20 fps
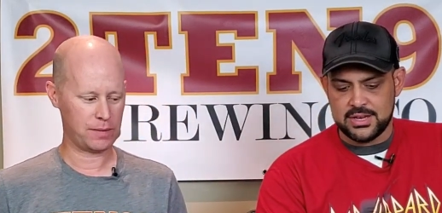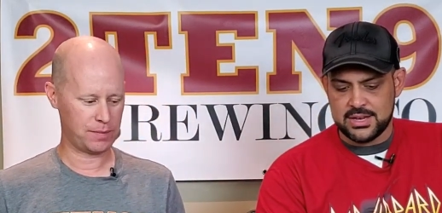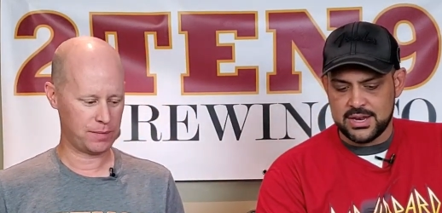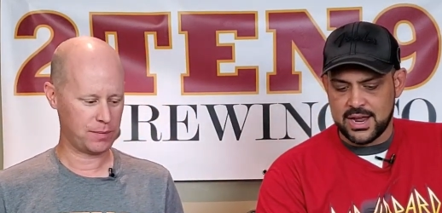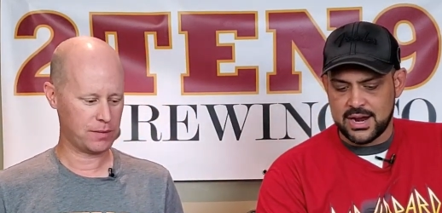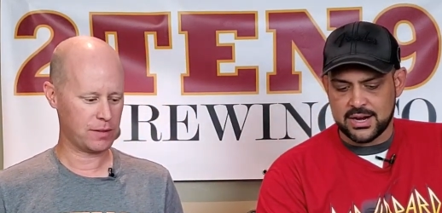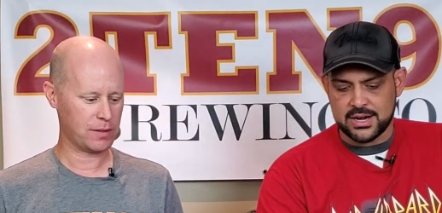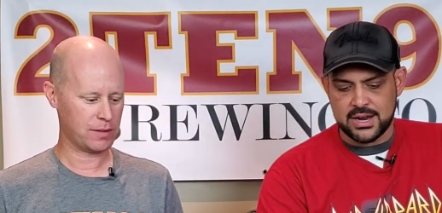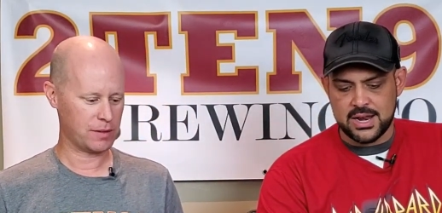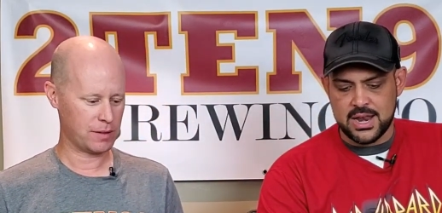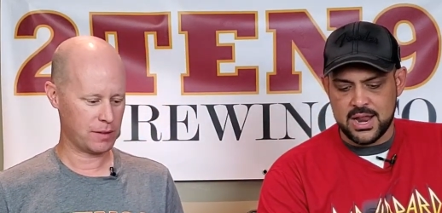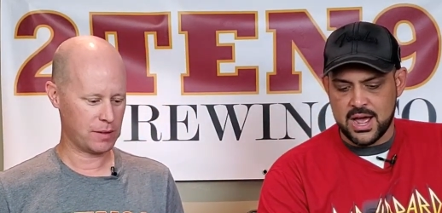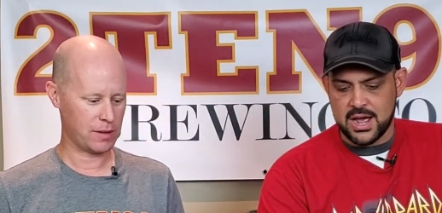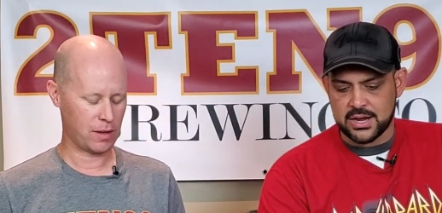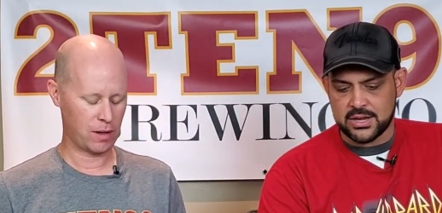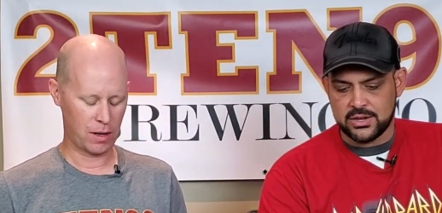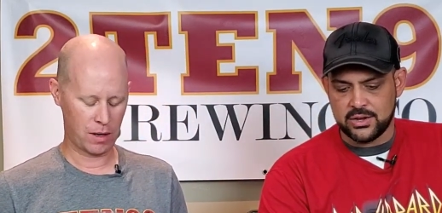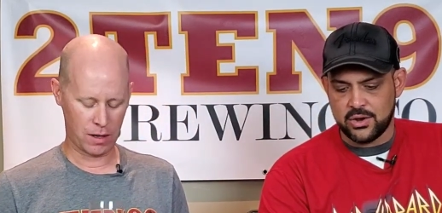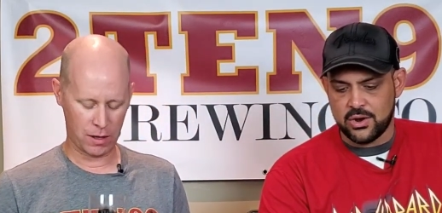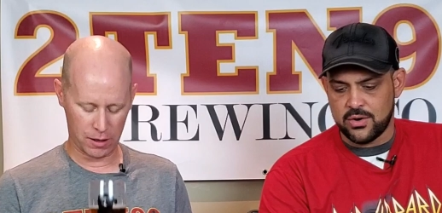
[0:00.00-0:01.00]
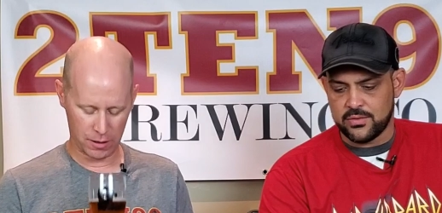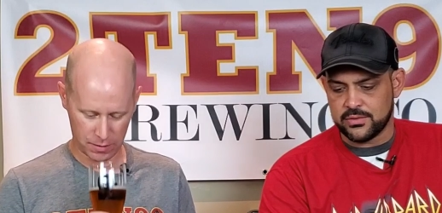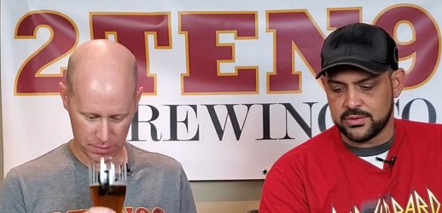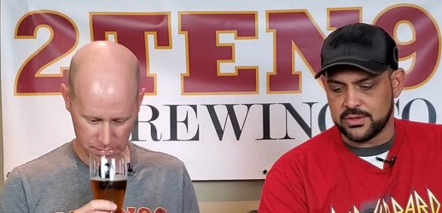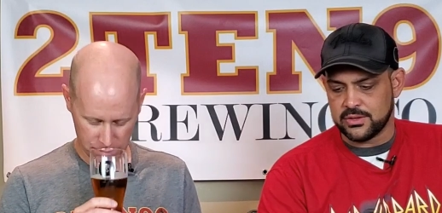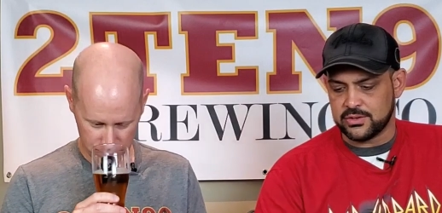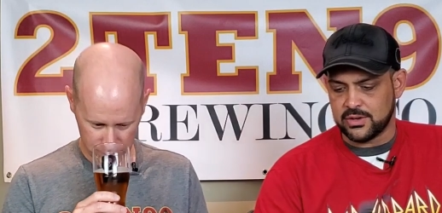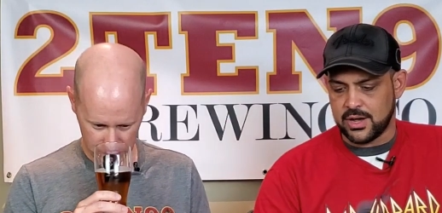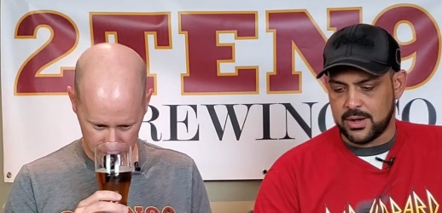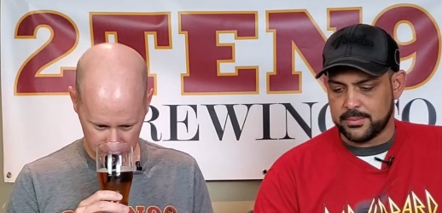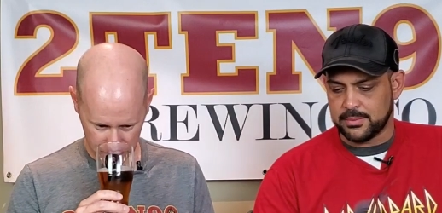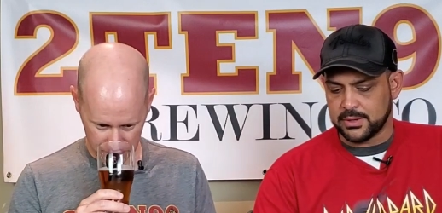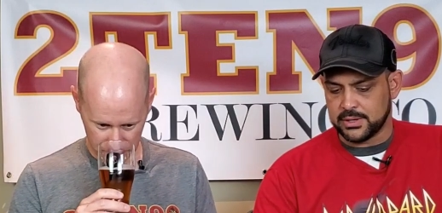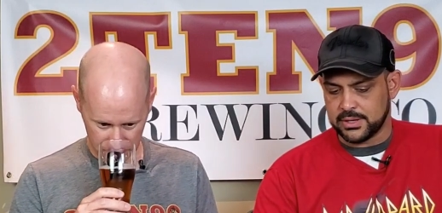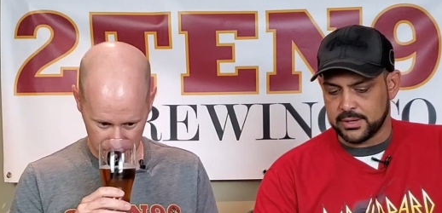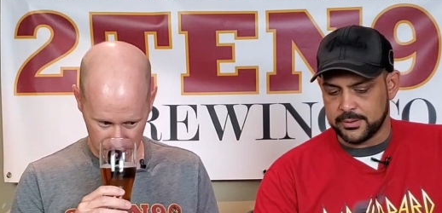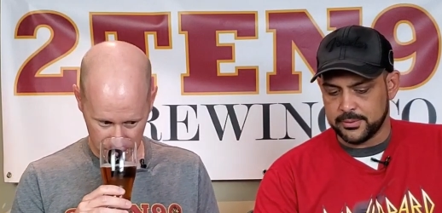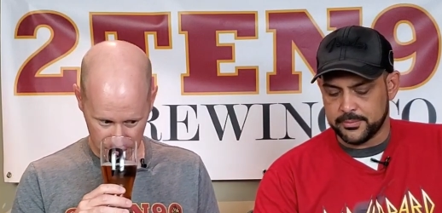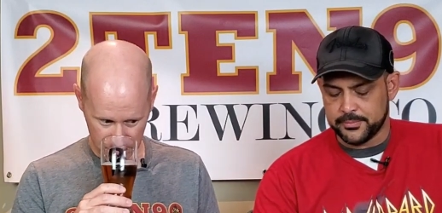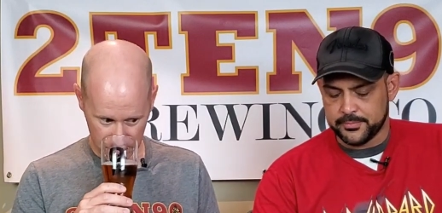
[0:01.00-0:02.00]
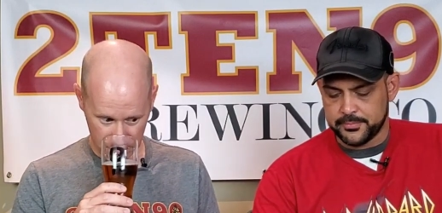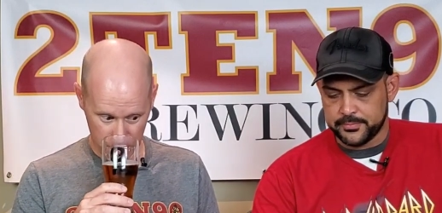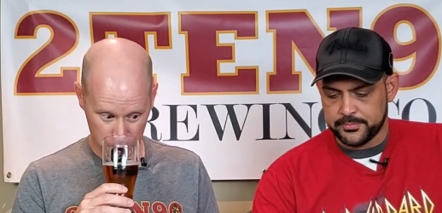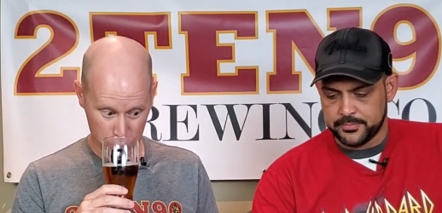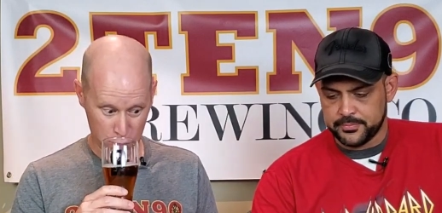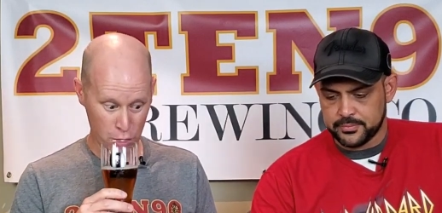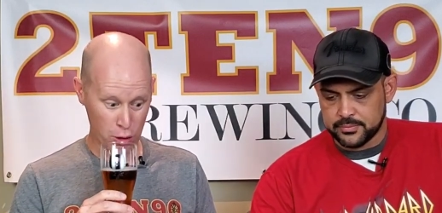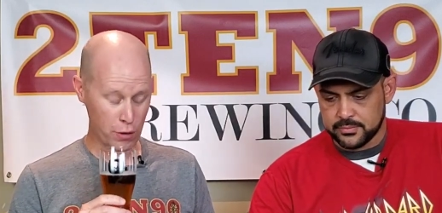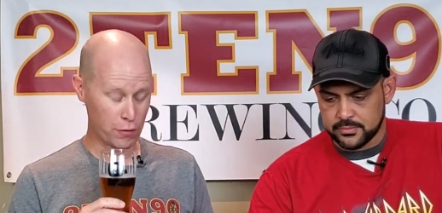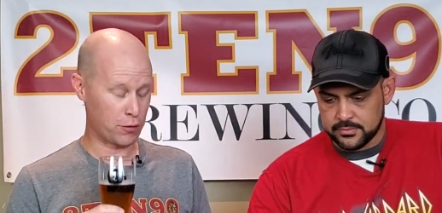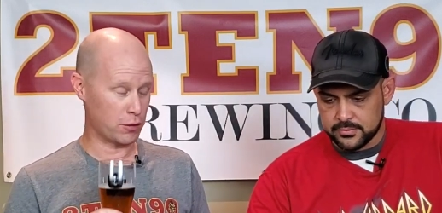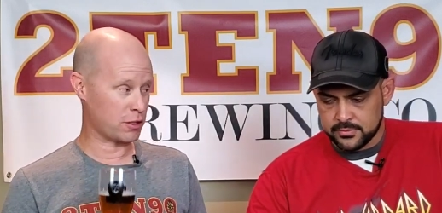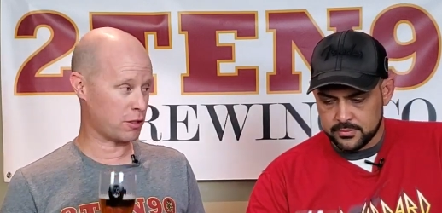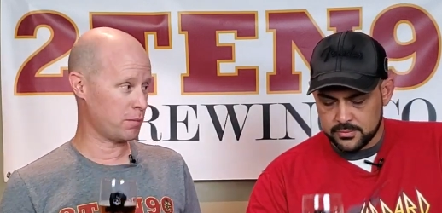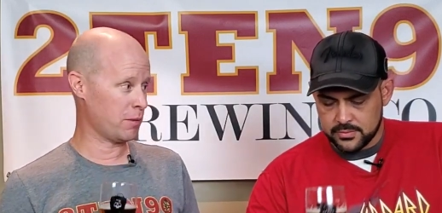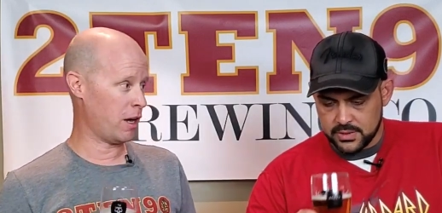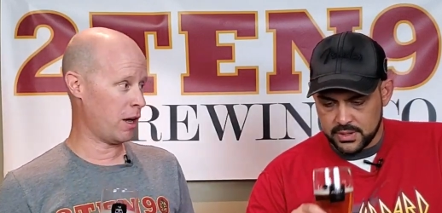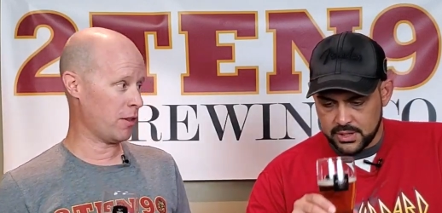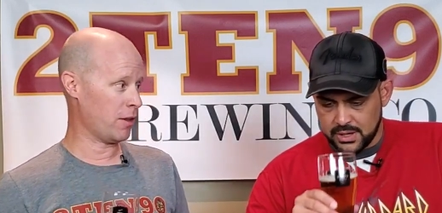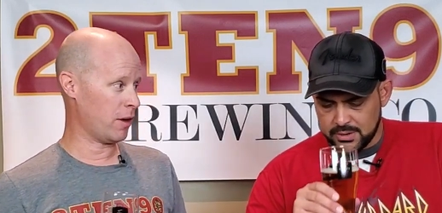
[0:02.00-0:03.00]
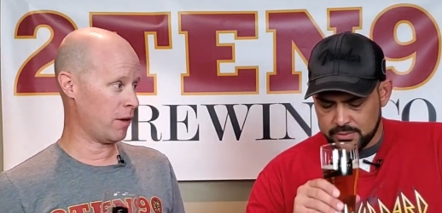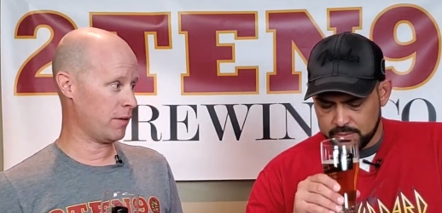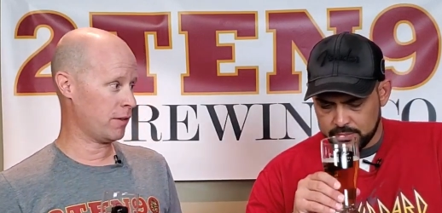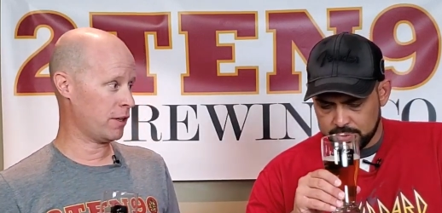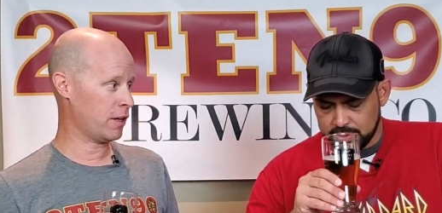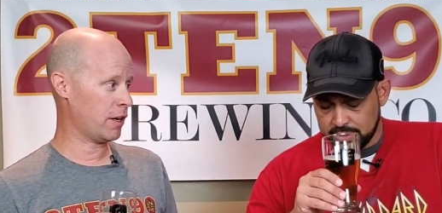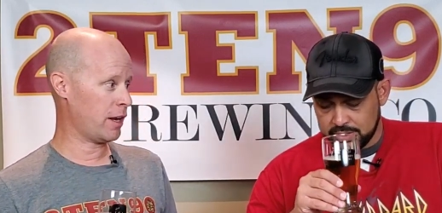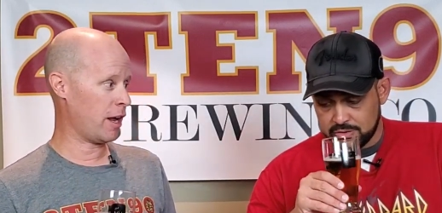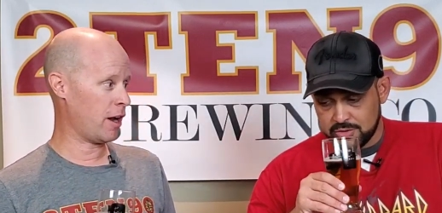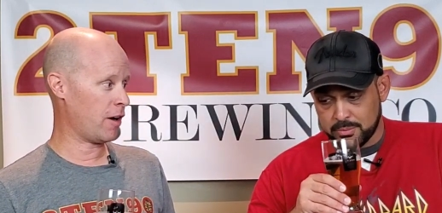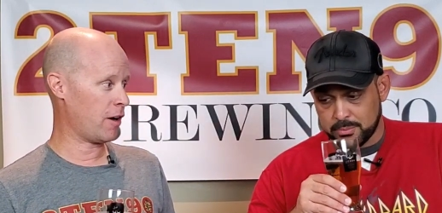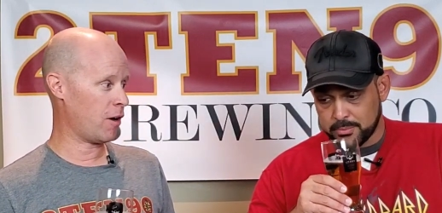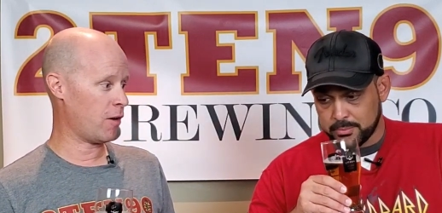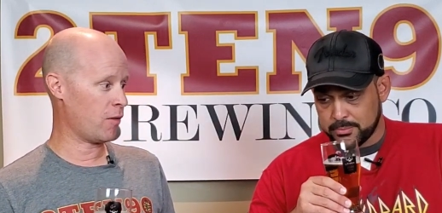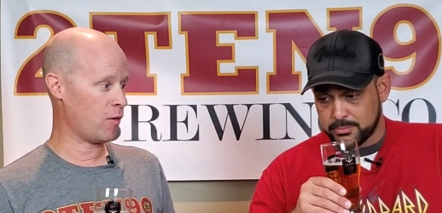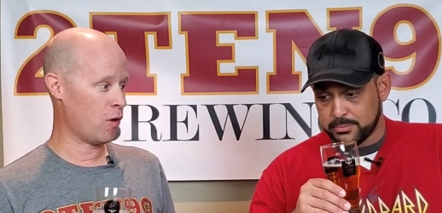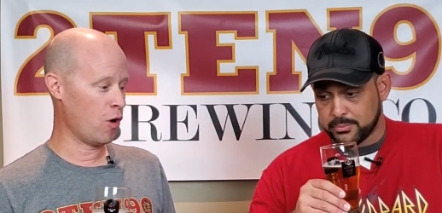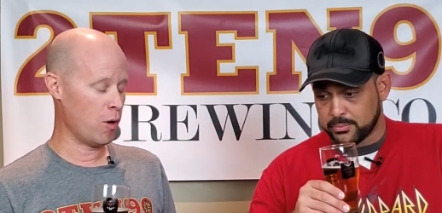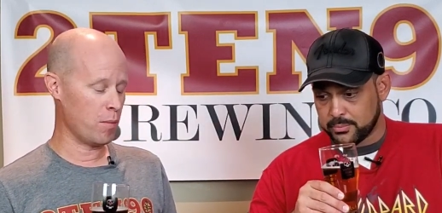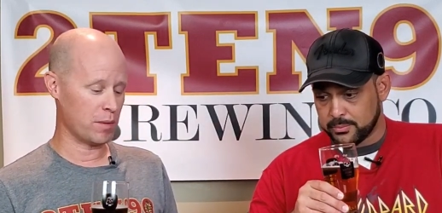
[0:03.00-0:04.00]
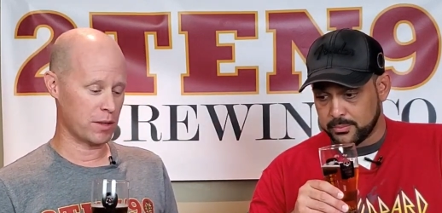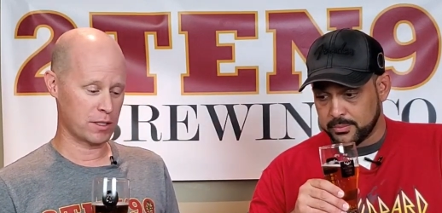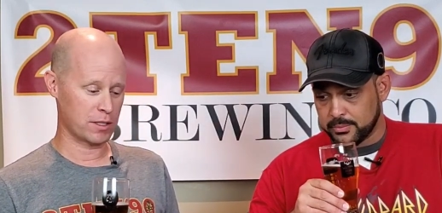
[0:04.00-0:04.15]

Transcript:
Speaker 1: not going to knock you oh. over the top like a beautiful smell. It really it, it, aroma